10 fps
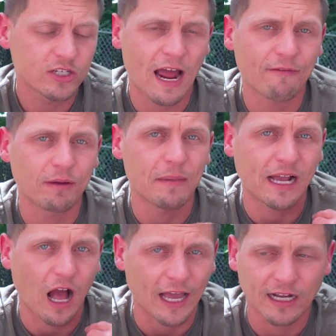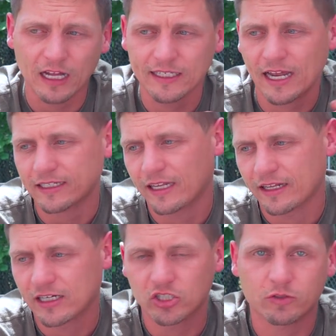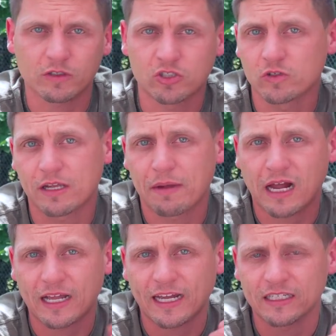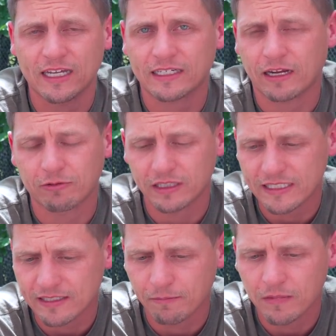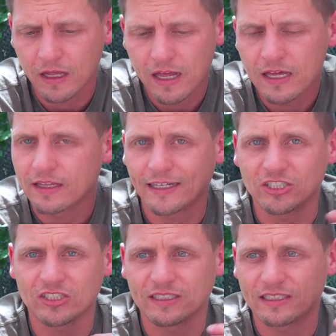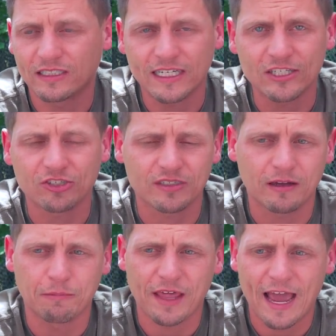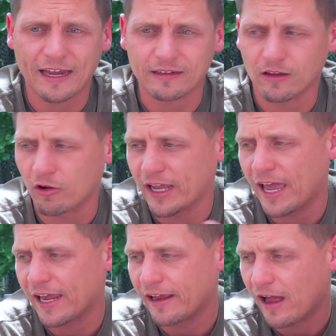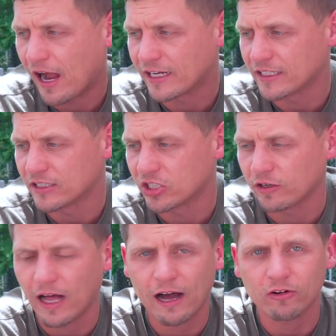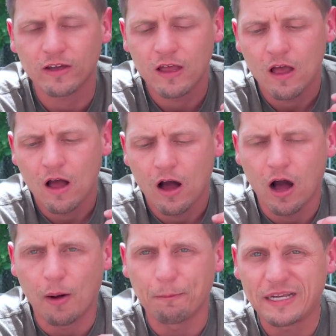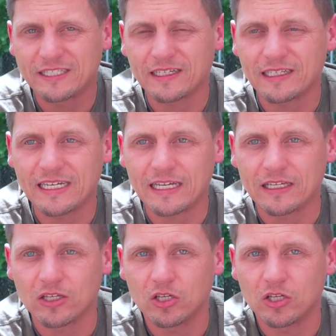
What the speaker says: have them make eye contact, and then as soon as they make eye contact, I release them. That just teaches them that, okay, I need to chill out. Basically,